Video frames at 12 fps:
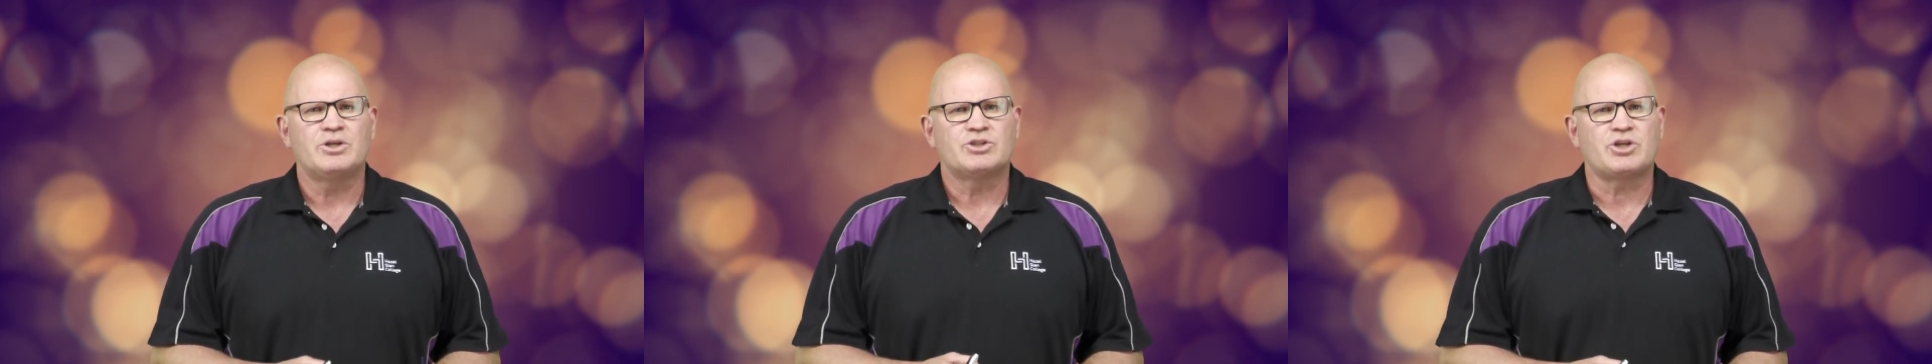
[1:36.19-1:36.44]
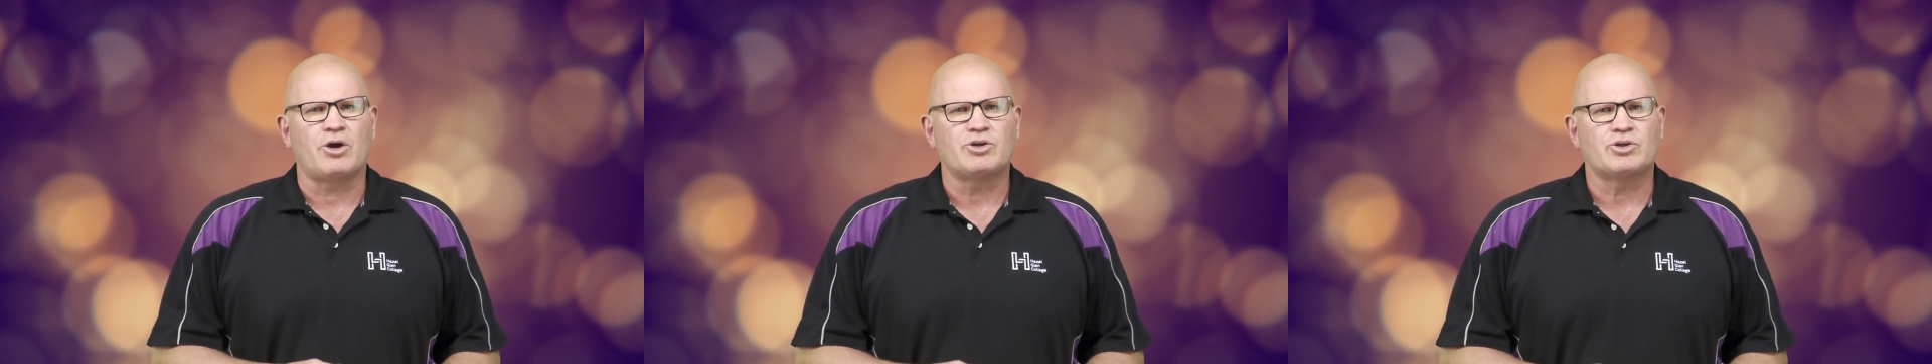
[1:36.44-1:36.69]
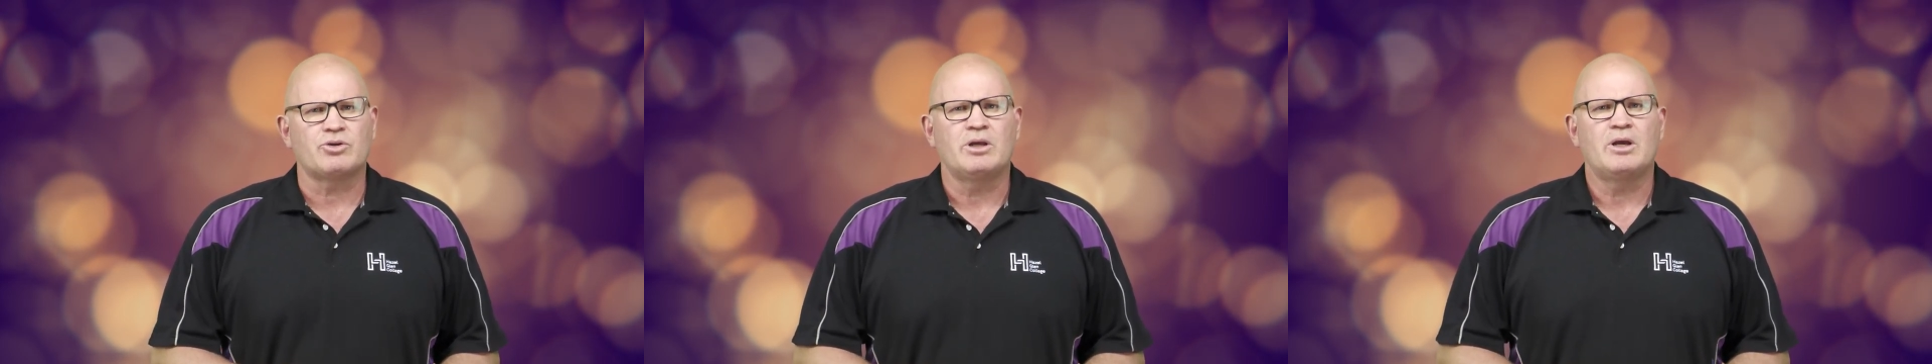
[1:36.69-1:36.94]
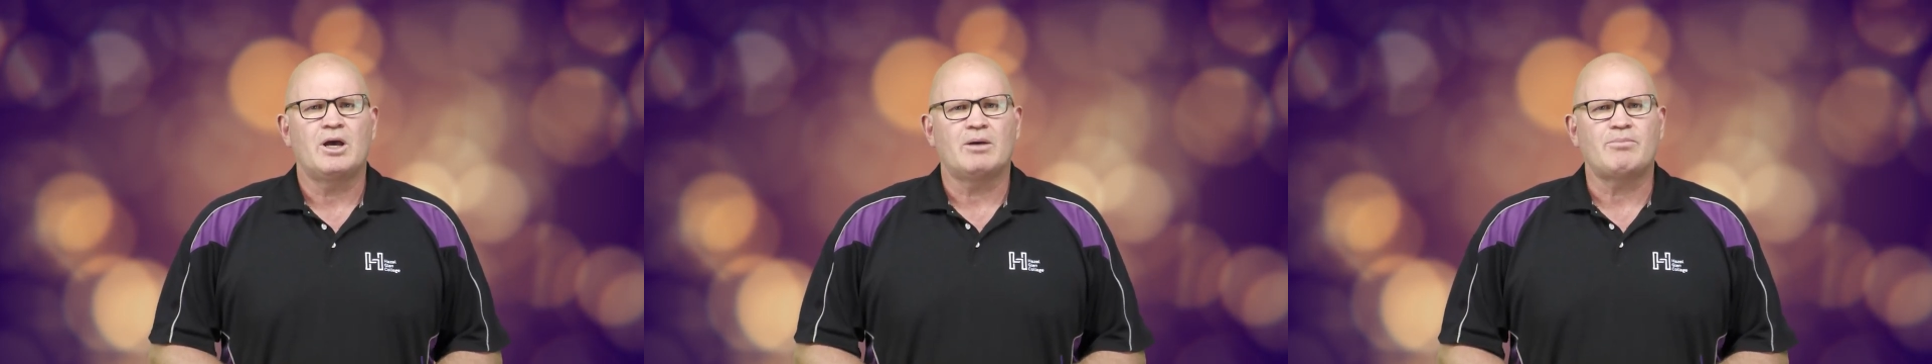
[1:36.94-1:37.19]

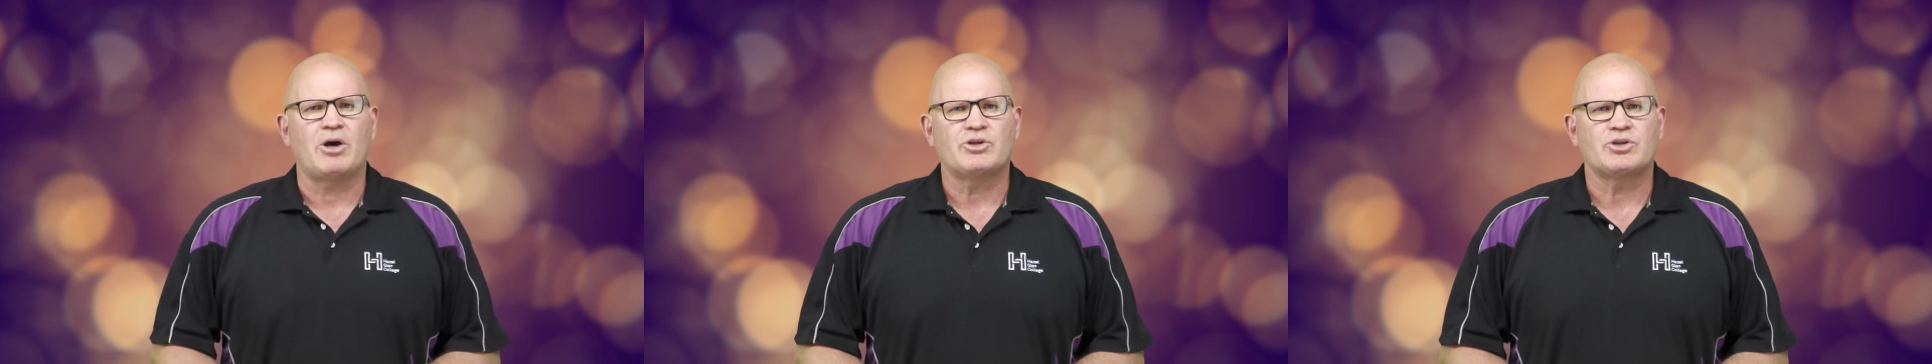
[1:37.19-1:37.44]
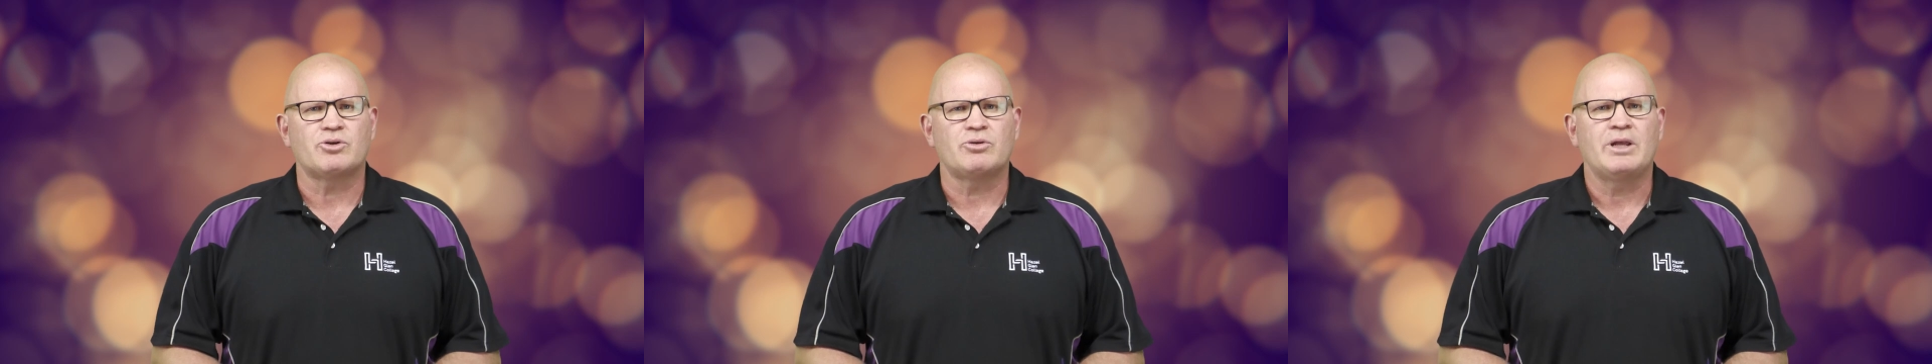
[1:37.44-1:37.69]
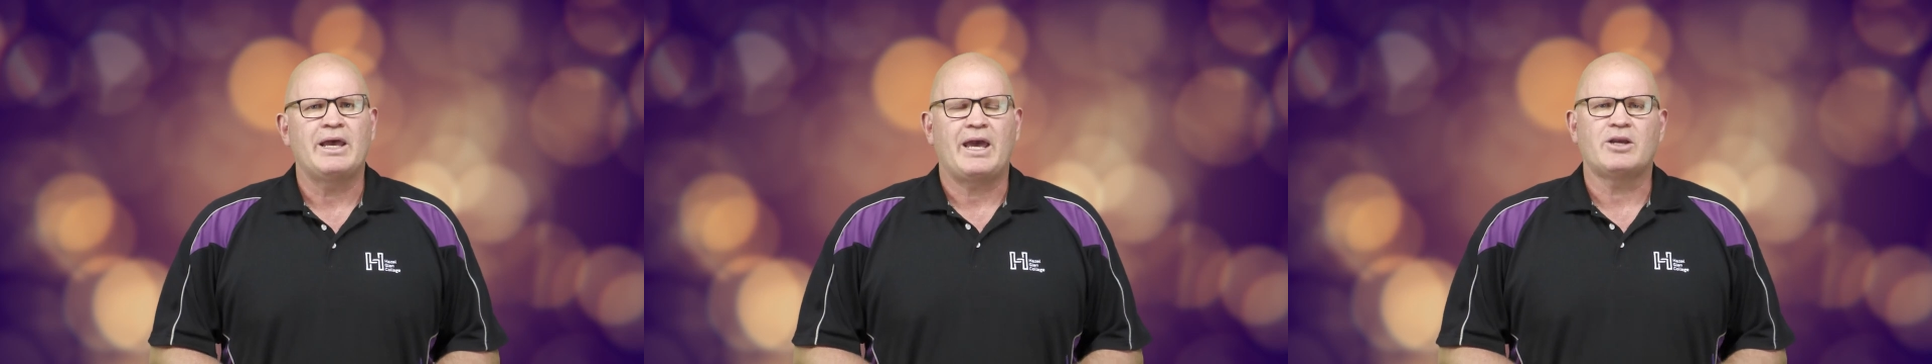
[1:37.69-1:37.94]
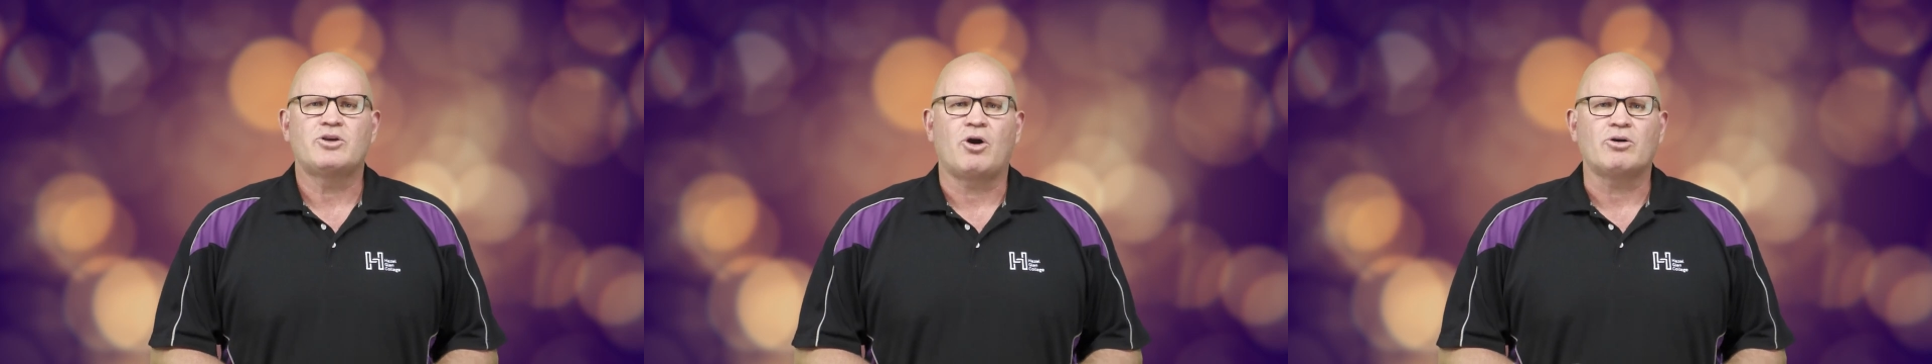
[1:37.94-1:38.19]
social, emotional,
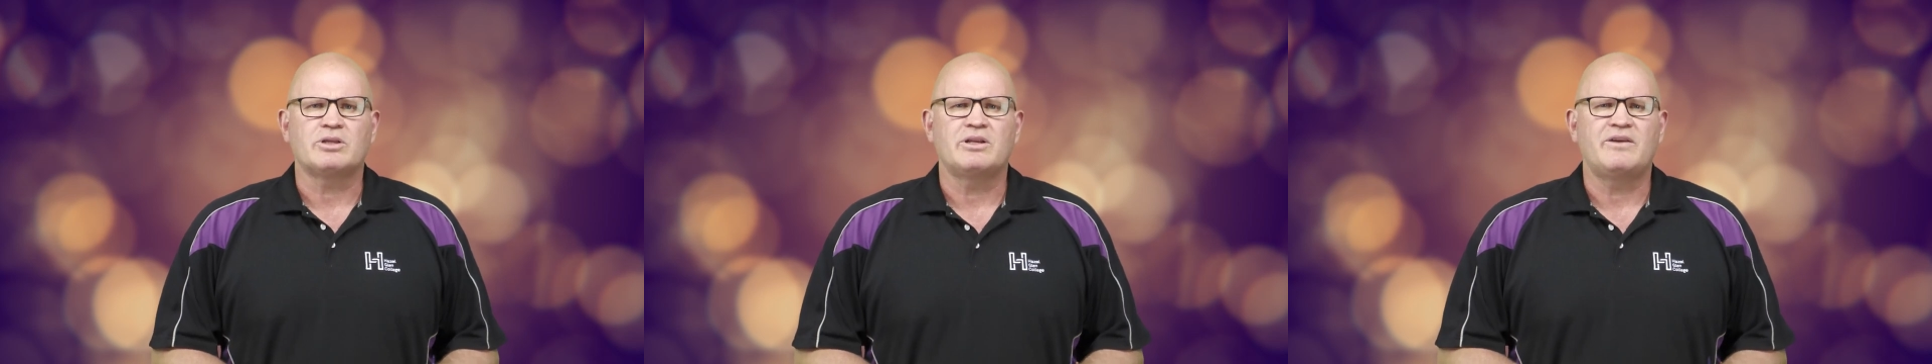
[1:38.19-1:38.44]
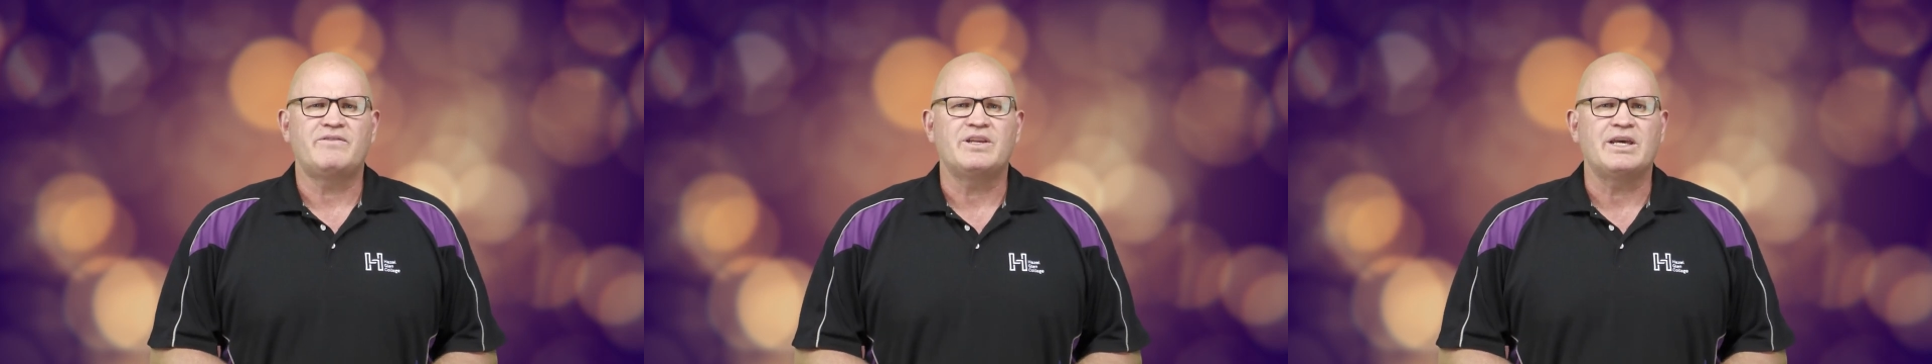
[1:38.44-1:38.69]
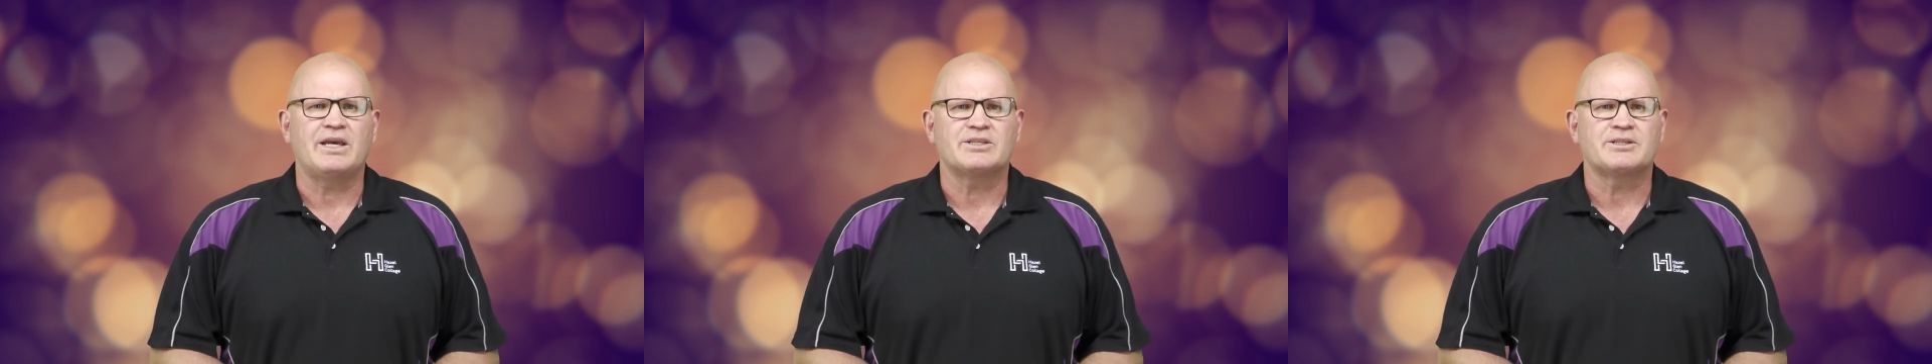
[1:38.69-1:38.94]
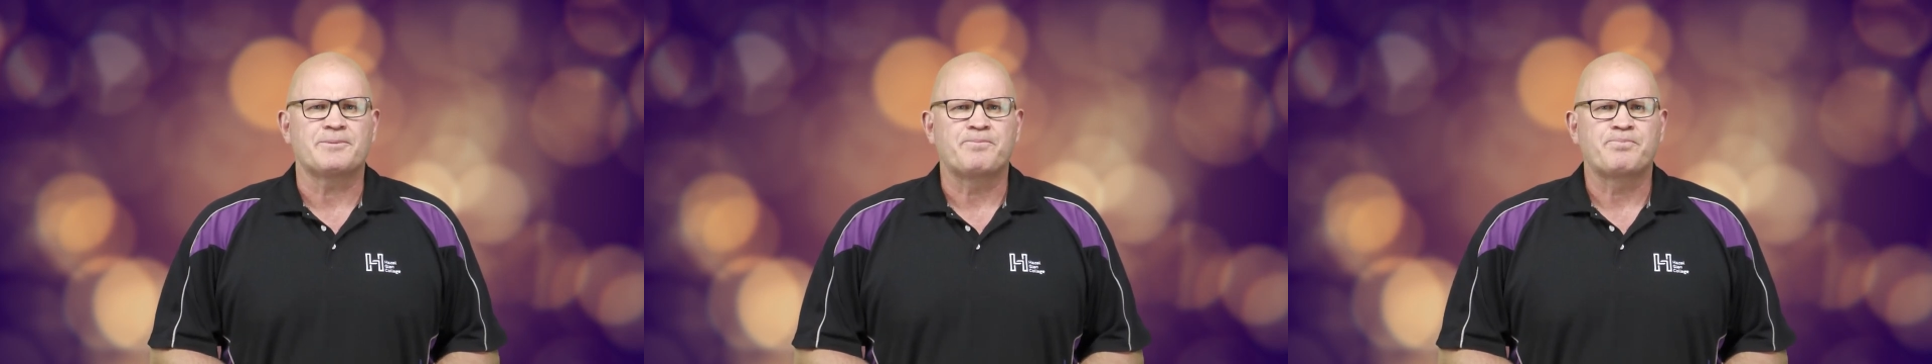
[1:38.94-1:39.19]
and cognitive
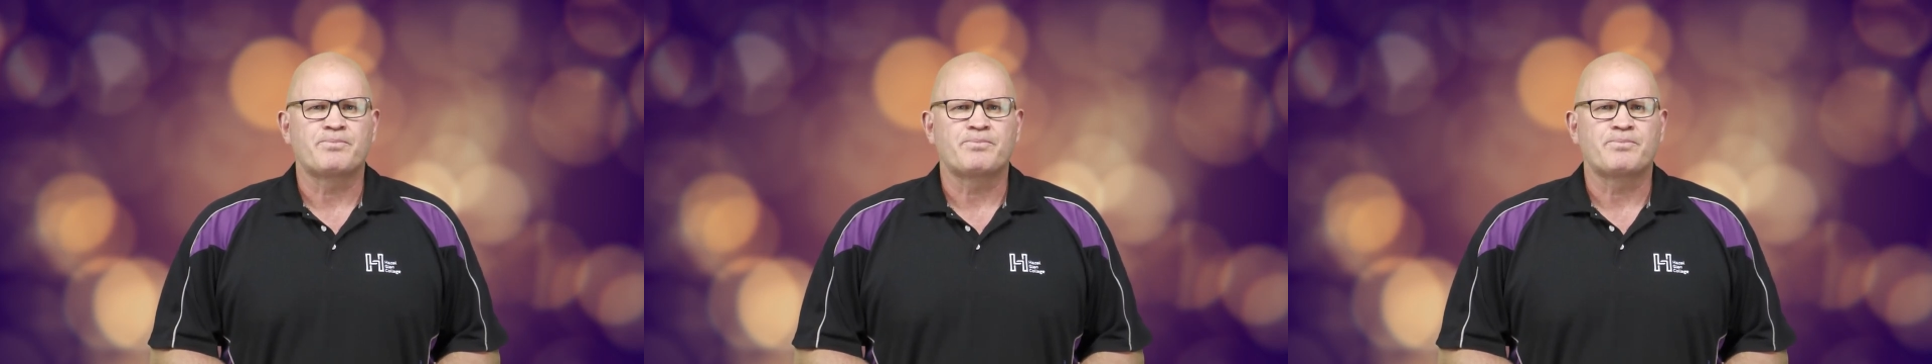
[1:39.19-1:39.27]
needs.